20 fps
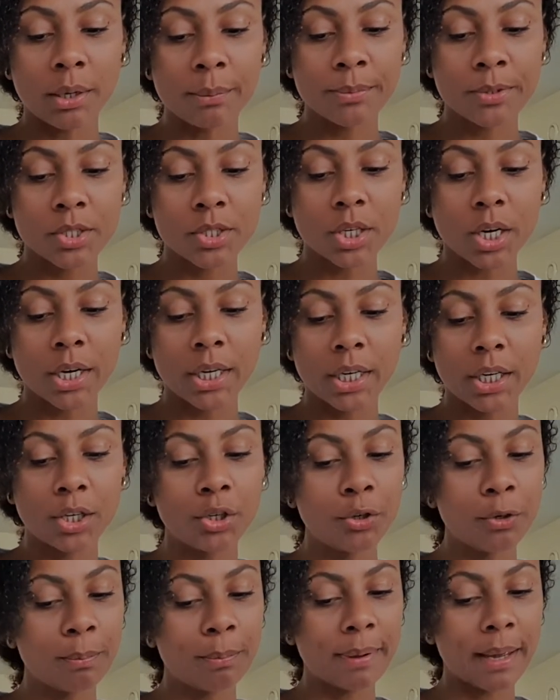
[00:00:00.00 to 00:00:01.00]
starting a
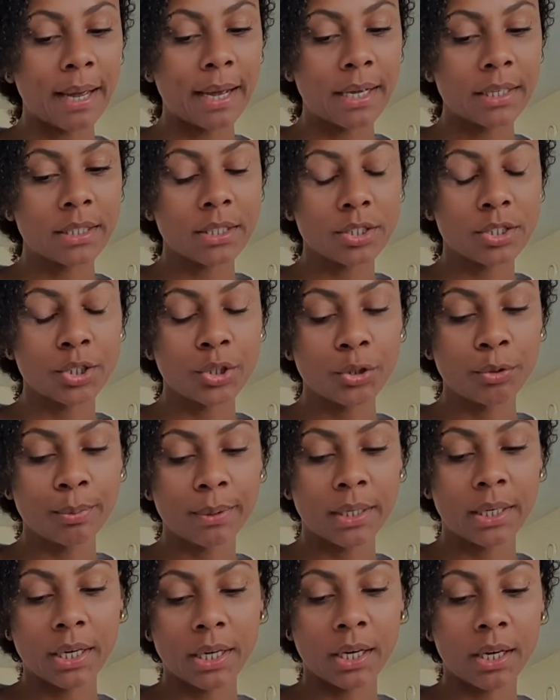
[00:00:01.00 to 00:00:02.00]
new path, a new
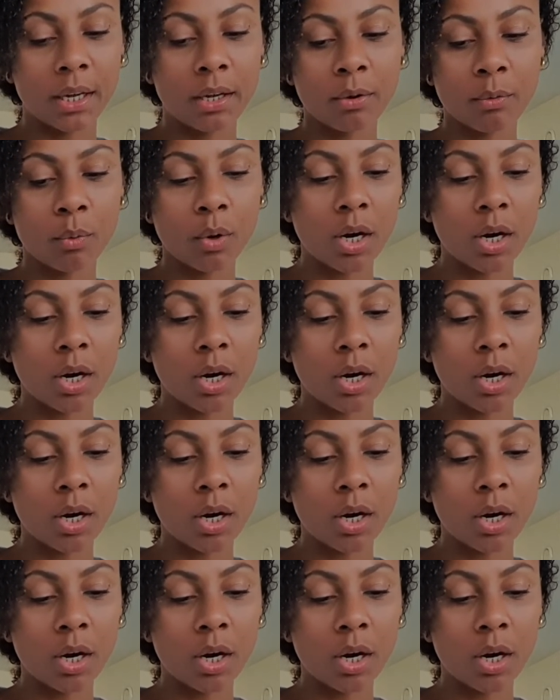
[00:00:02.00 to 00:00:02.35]
beginning,